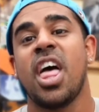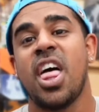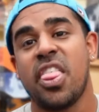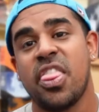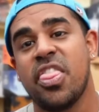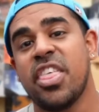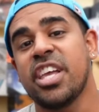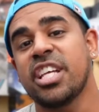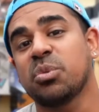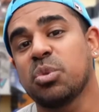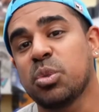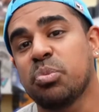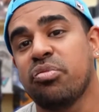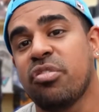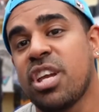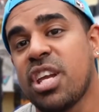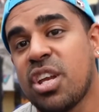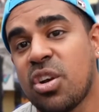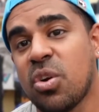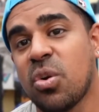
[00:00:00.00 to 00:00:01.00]
This was
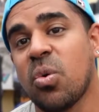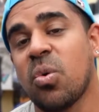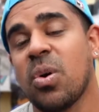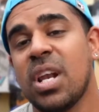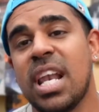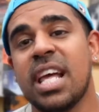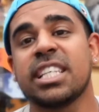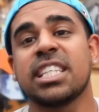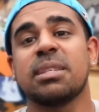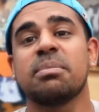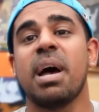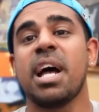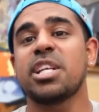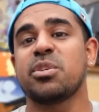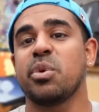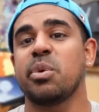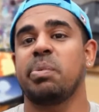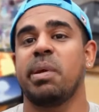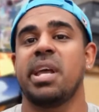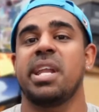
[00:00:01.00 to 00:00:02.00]
pretty cool. Let's imagine
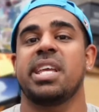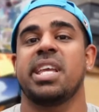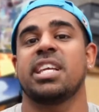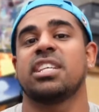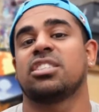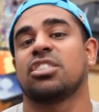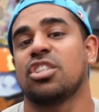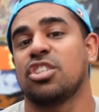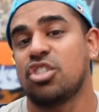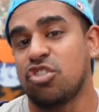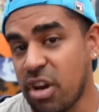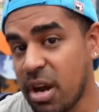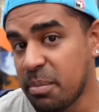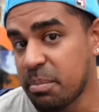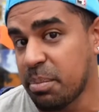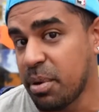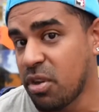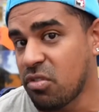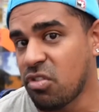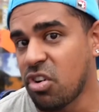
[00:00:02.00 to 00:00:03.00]
we're playing against a
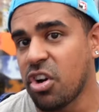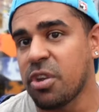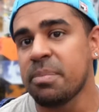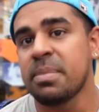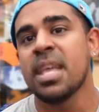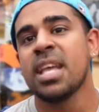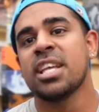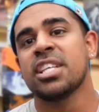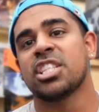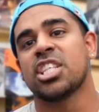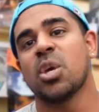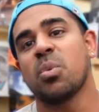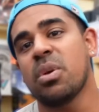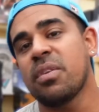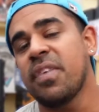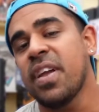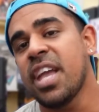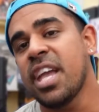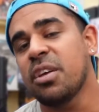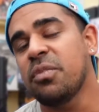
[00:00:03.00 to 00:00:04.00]
Drampa, right? So
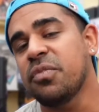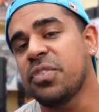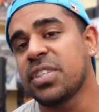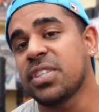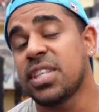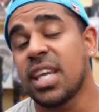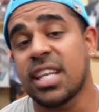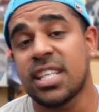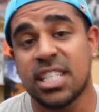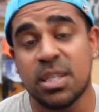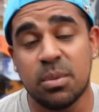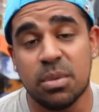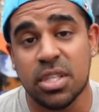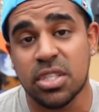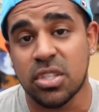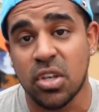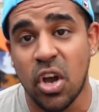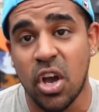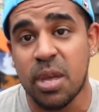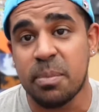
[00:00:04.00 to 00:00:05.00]
we've hit them for 60 with a
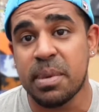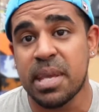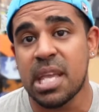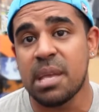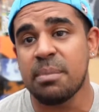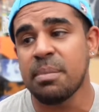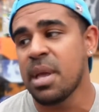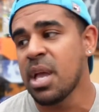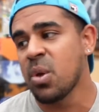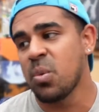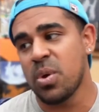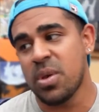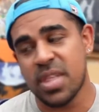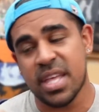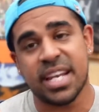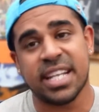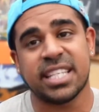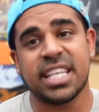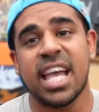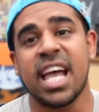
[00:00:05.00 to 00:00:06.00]
Side Beam. We then
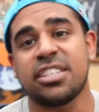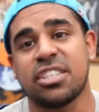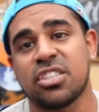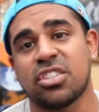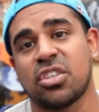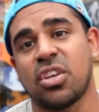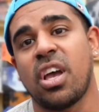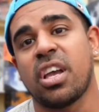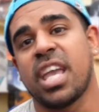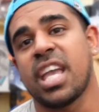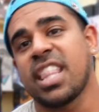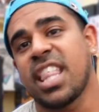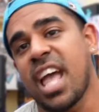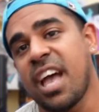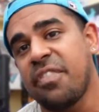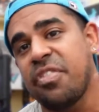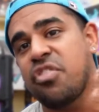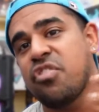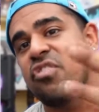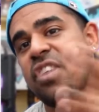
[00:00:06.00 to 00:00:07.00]
attach a Psychic. They
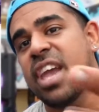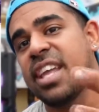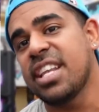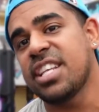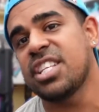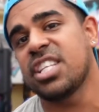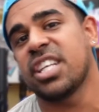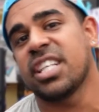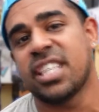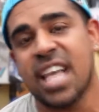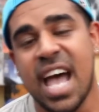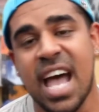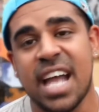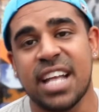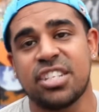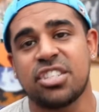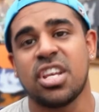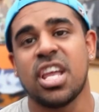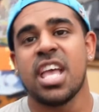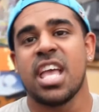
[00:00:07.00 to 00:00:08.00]
have 3 energy
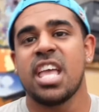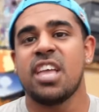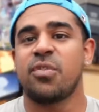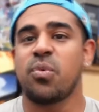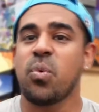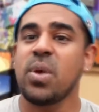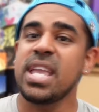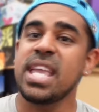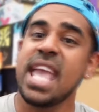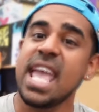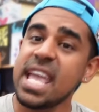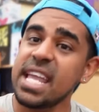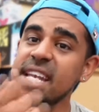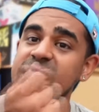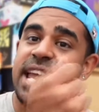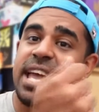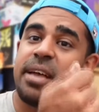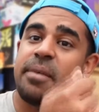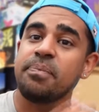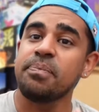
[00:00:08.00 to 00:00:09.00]
attached. If we hit
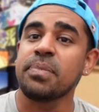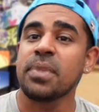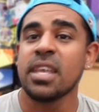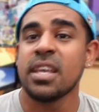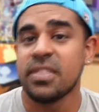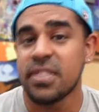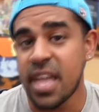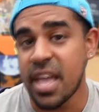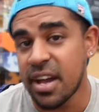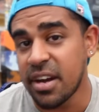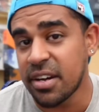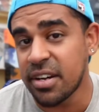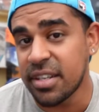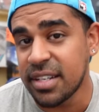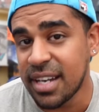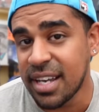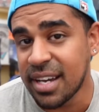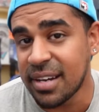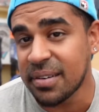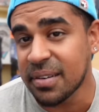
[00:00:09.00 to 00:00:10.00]
them, they are
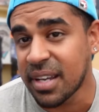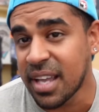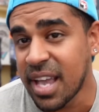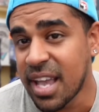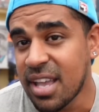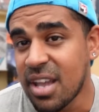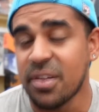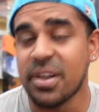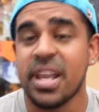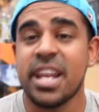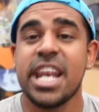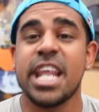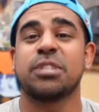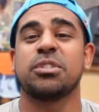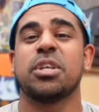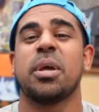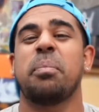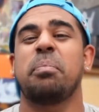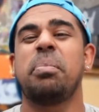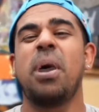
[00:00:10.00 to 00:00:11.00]
now KO. This is
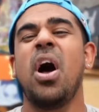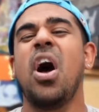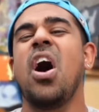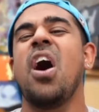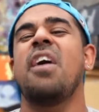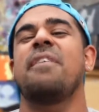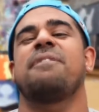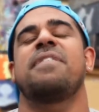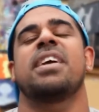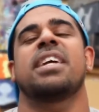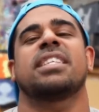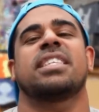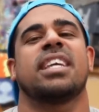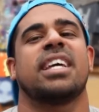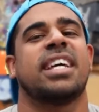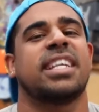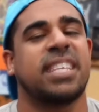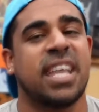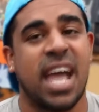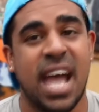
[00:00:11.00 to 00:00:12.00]
a perfect
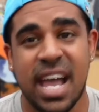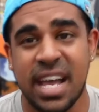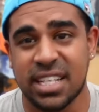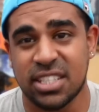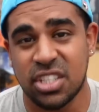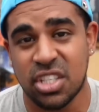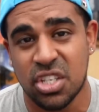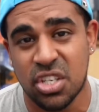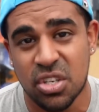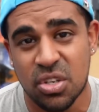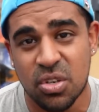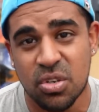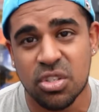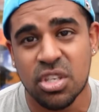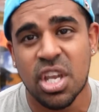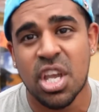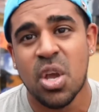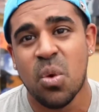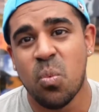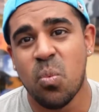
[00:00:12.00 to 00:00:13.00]
attack to use
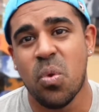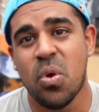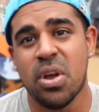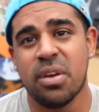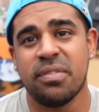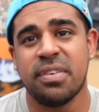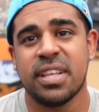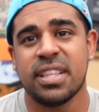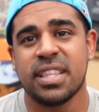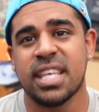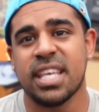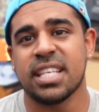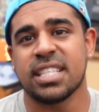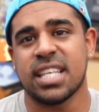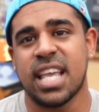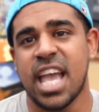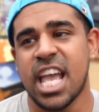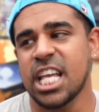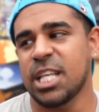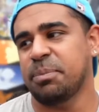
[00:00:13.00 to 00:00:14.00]
with this
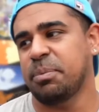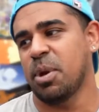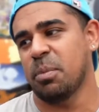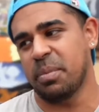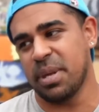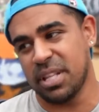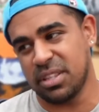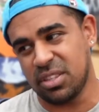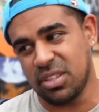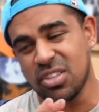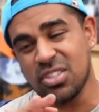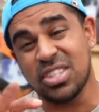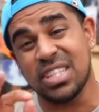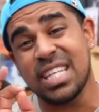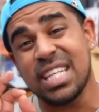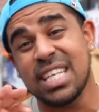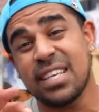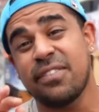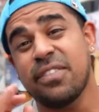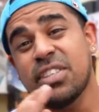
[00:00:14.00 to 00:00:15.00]
Espeon, but it doesn't
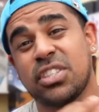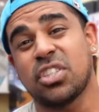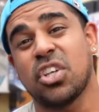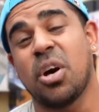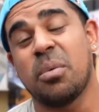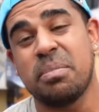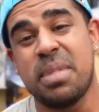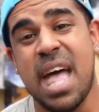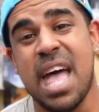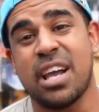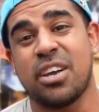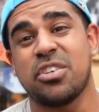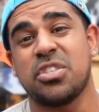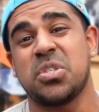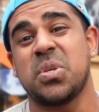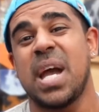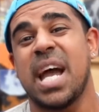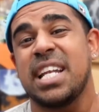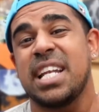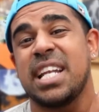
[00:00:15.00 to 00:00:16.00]
even stop there, because
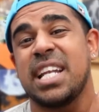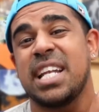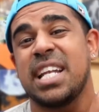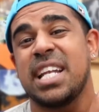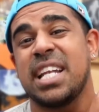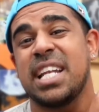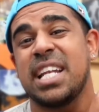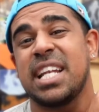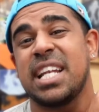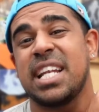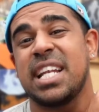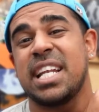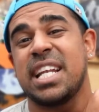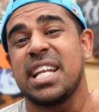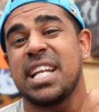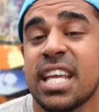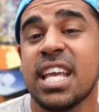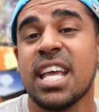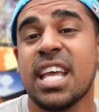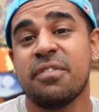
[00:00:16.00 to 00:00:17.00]
you had Divide
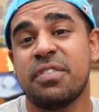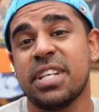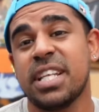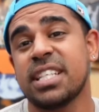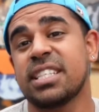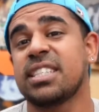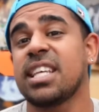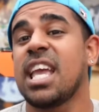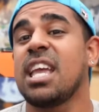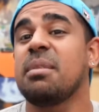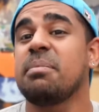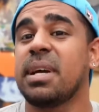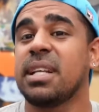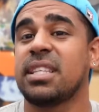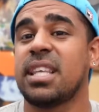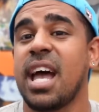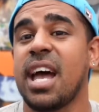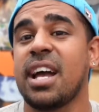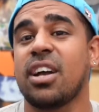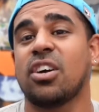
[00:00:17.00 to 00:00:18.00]
for the same
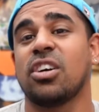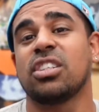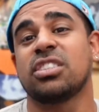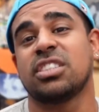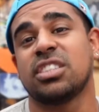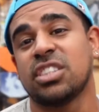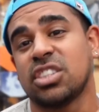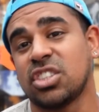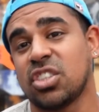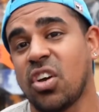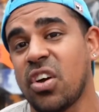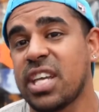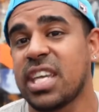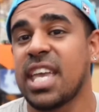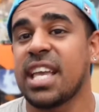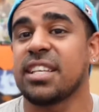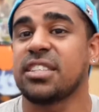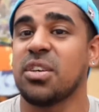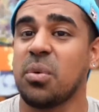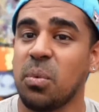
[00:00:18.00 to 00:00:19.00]
attack cost as
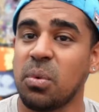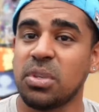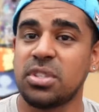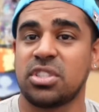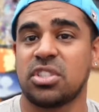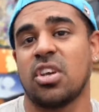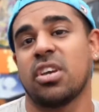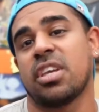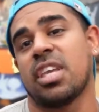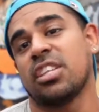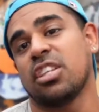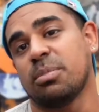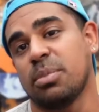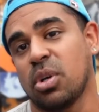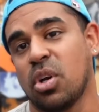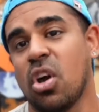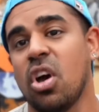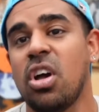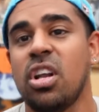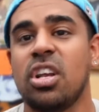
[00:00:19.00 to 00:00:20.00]
Psychic, so 1 Psychic double
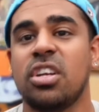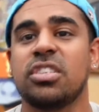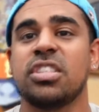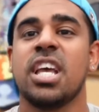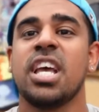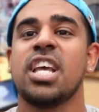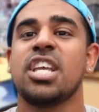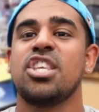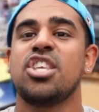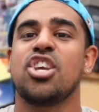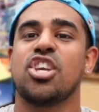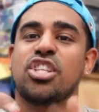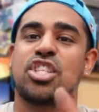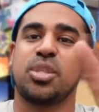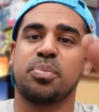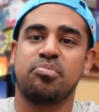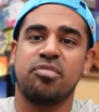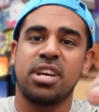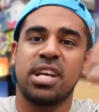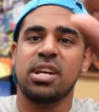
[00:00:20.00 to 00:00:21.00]
curlers. You could
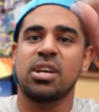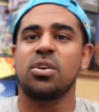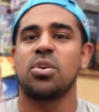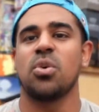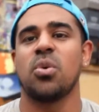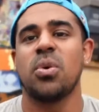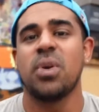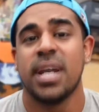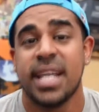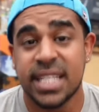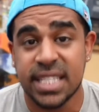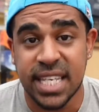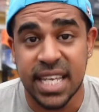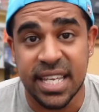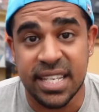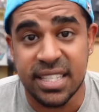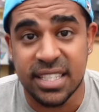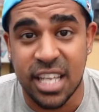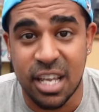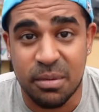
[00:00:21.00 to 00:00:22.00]
sprinkle
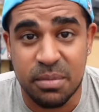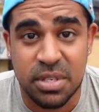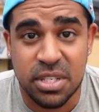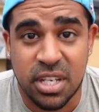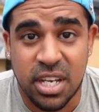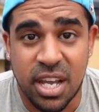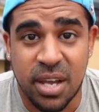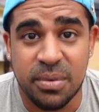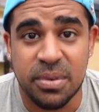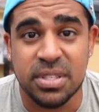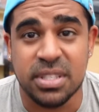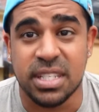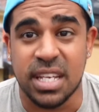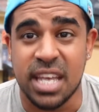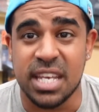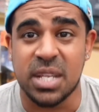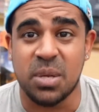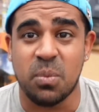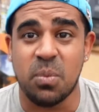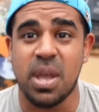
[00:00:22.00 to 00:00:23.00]
10 damage counters in
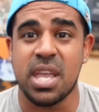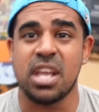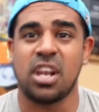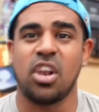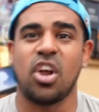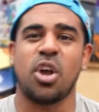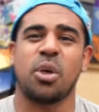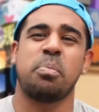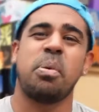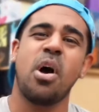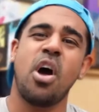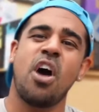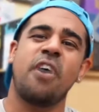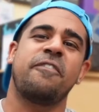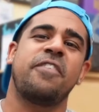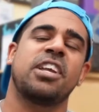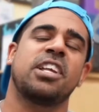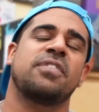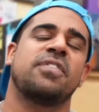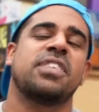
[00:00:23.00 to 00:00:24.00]
any way you like.
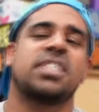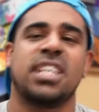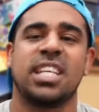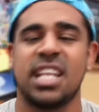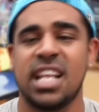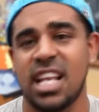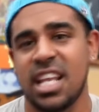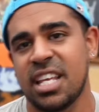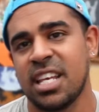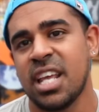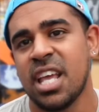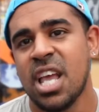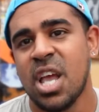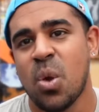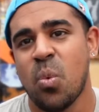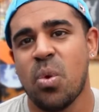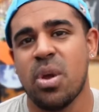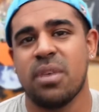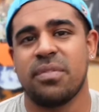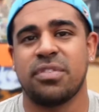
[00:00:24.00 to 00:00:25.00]
Perfect for dealing
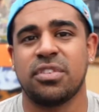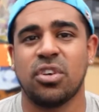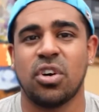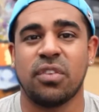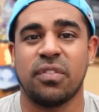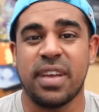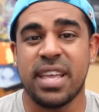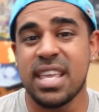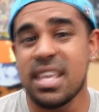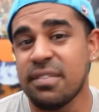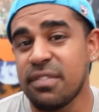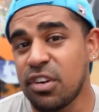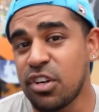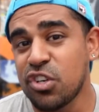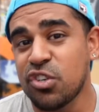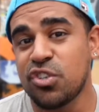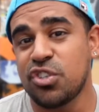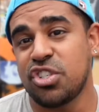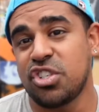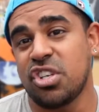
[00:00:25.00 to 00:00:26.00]
with sort of
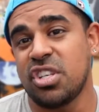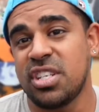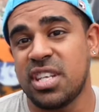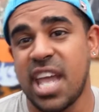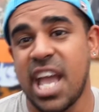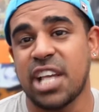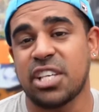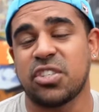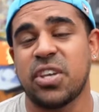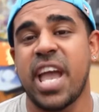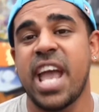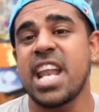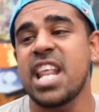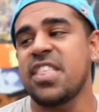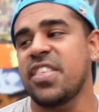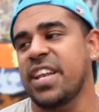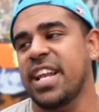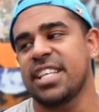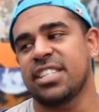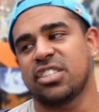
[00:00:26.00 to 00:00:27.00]
Eeveelution decks, or
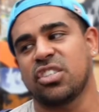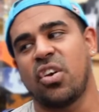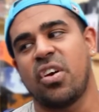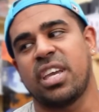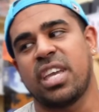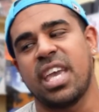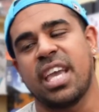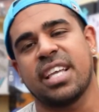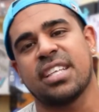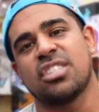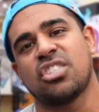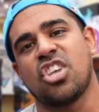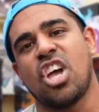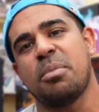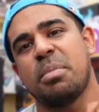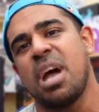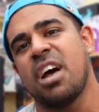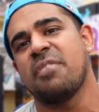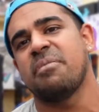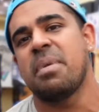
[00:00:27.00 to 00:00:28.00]
anything that Psychic and Side
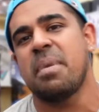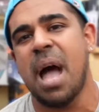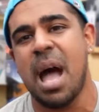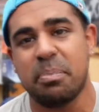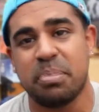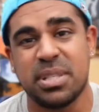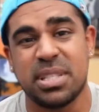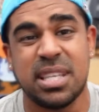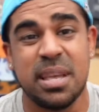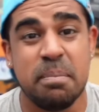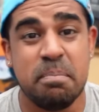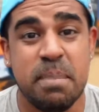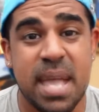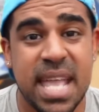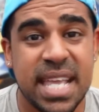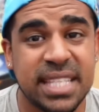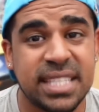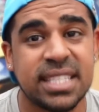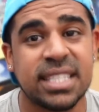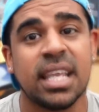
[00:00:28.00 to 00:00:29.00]
happen to
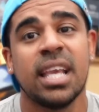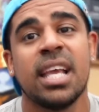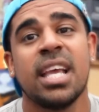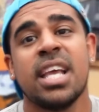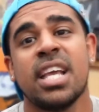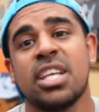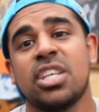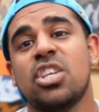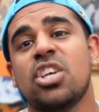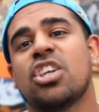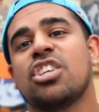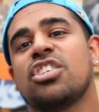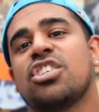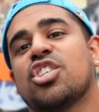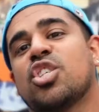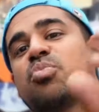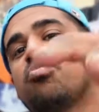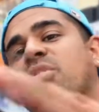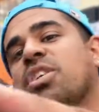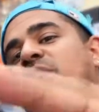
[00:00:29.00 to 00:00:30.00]
miss, you can
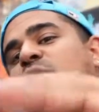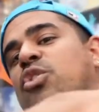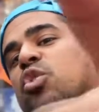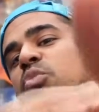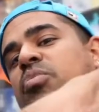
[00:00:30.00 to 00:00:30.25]
just sprinkle.